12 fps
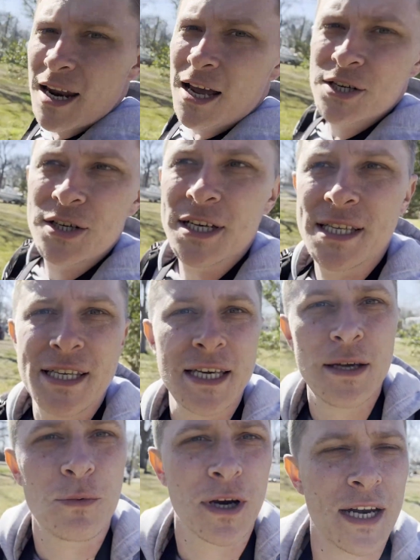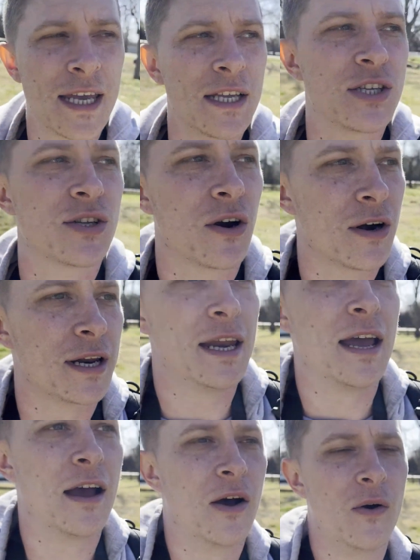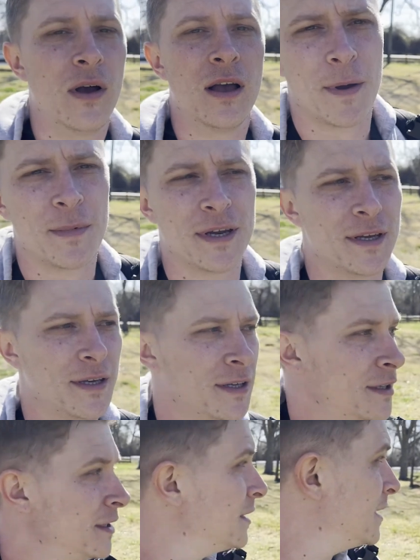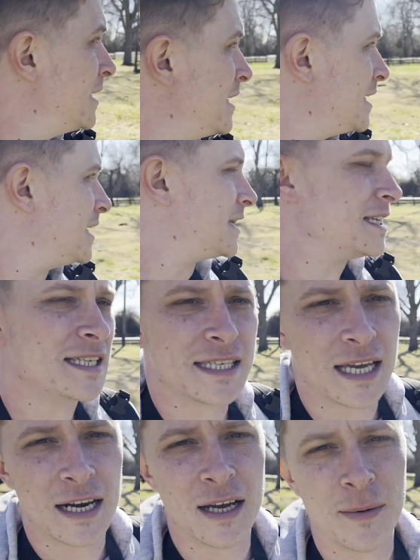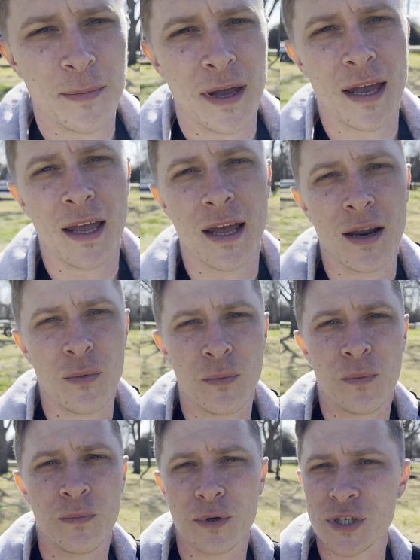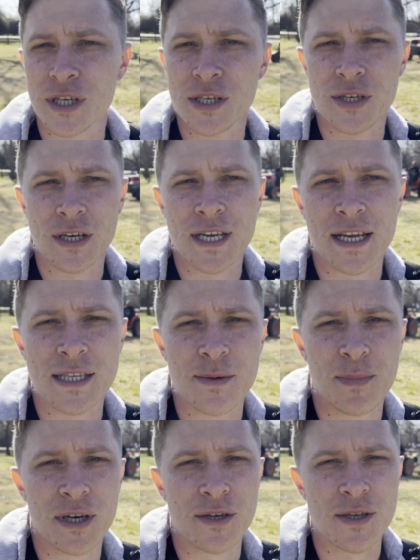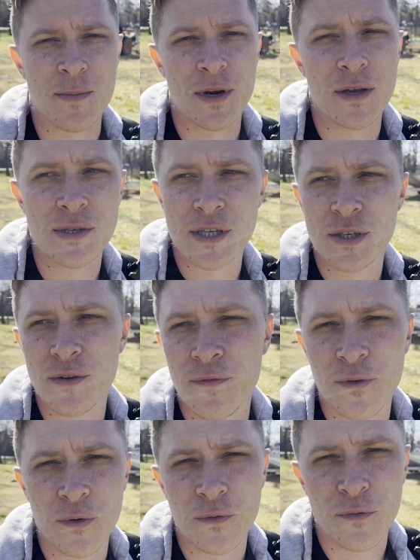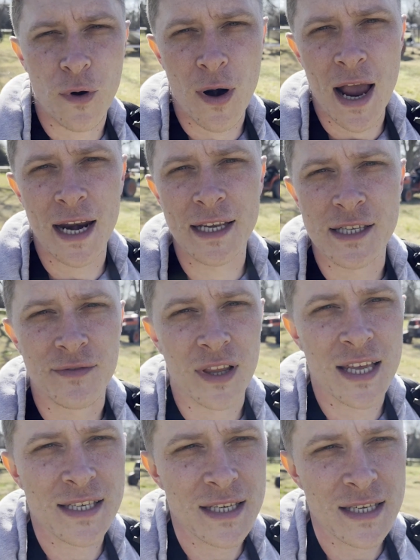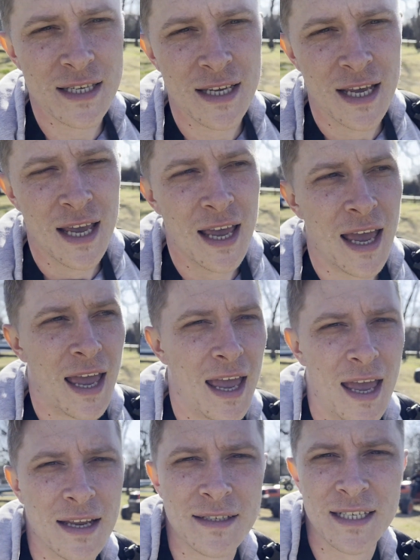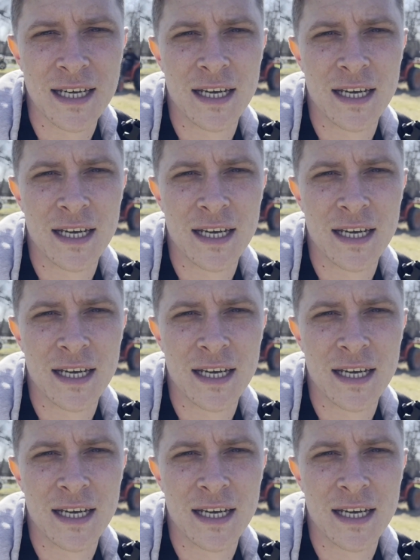as you can see, we're gonna get started now. I'm gonna get these set up and we're just gonna start taking some pictures. I'm gonna use a few varieties of lenses and